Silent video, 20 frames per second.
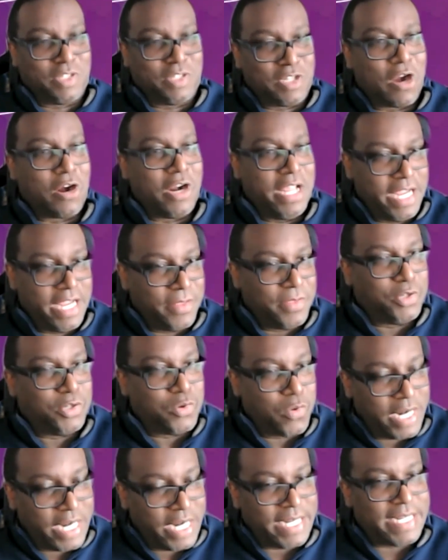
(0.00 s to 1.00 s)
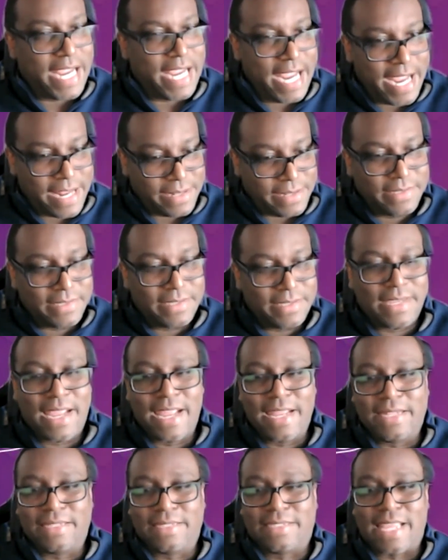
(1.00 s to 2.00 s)
starting in the 2010s,
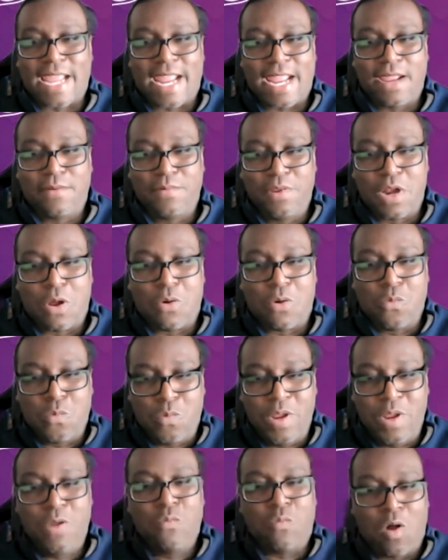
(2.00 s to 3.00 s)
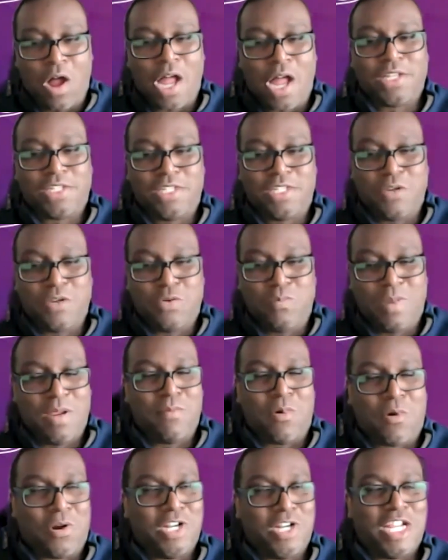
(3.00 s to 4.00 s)
and say, you know, we want to
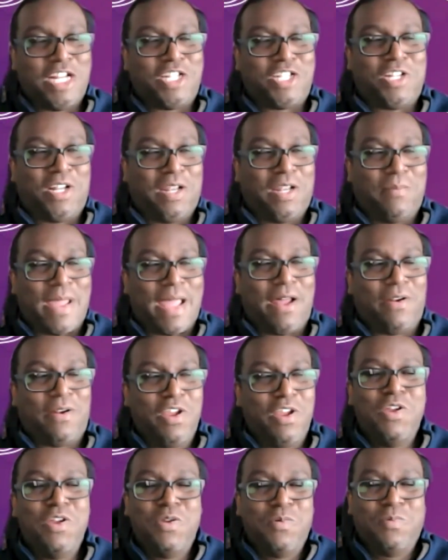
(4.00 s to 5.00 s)
be more intentional about,